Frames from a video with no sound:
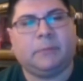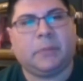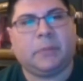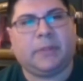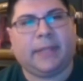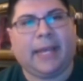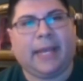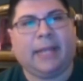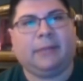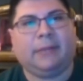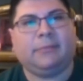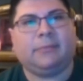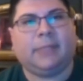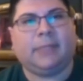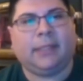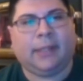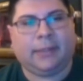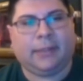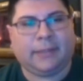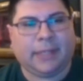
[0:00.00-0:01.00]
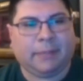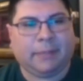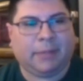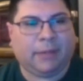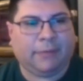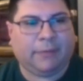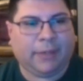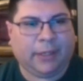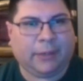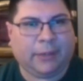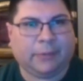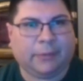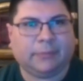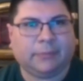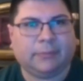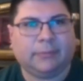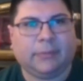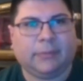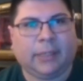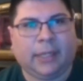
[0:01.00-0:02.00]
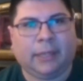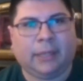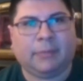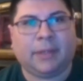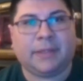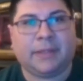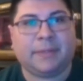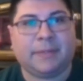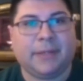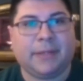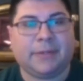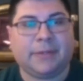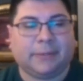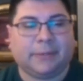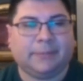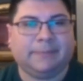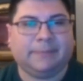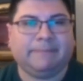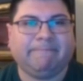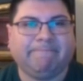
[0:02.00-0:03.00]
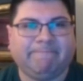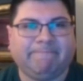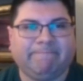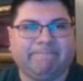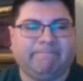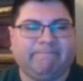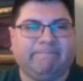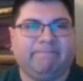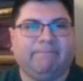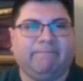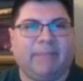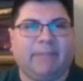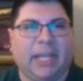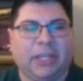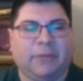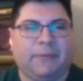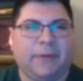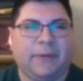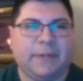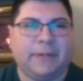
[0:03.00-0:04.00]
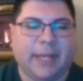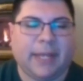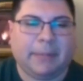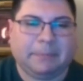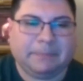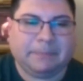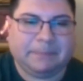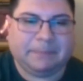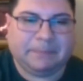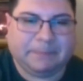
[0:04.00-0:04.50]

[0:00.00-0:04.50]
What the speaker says: with that, I'd like to end my video and my semester. Thank you for your time.